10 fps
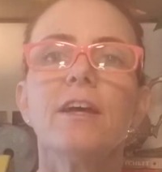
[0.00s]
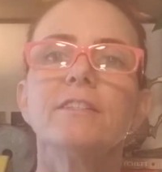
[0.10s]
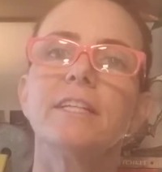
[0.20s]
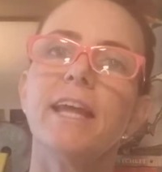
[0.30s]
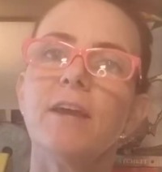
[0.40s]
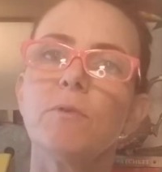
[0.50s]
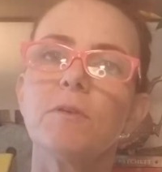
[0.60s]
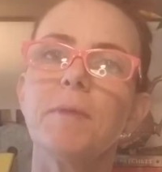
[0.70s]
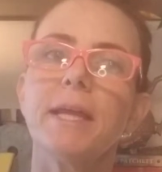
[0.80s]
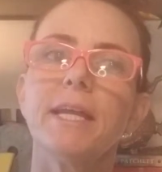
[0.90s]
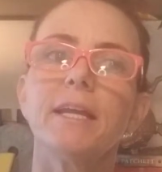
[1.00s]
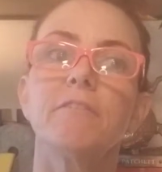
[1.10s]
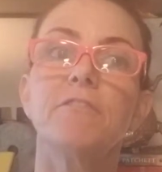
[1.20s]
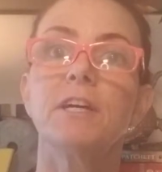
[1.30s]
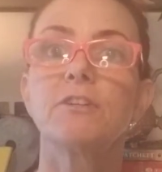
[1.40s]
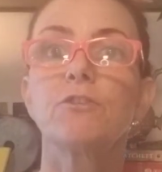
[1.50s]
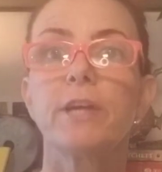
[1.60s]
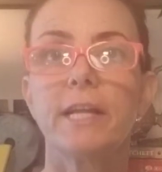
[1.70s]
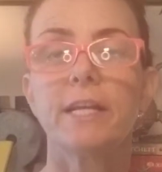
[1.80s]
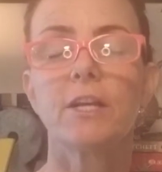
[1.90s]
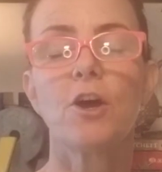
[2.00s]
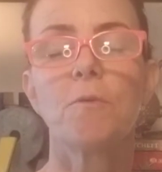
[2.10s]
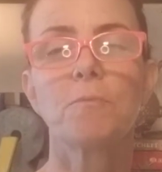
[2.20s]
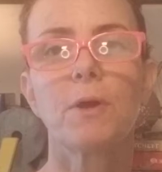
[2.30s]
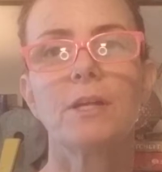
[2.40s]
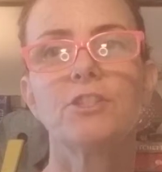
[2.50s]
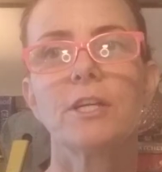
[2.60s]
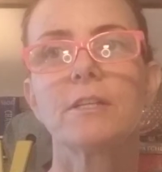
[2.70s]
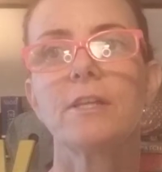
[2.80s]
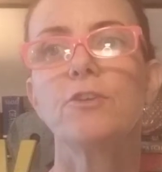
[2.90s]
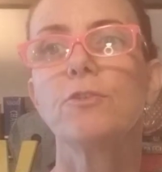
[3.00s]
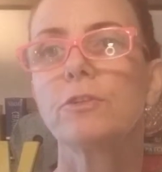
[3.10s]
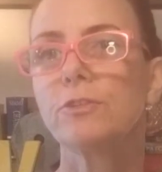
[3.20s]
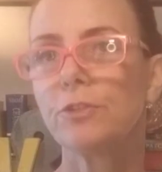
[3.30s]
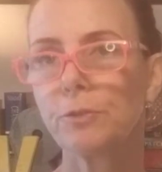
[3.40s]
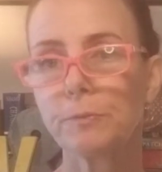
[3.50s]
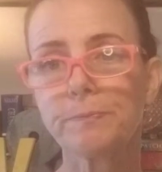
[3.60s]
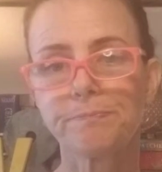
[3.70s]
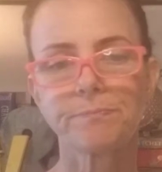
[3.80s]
Today we're making a fun creating at home project that you can do